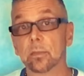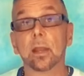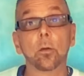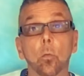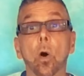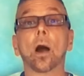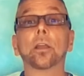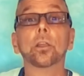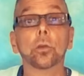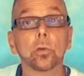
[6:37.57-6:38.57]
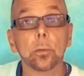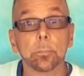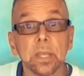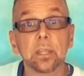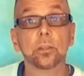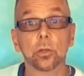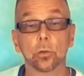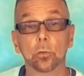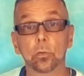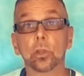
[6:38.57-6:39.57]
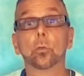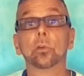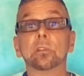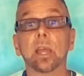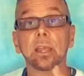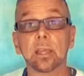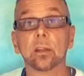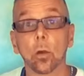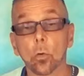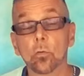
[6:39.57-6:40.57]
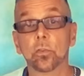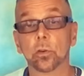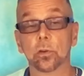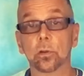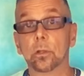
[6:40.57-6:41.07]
They didn't want you to be you. You were taken over.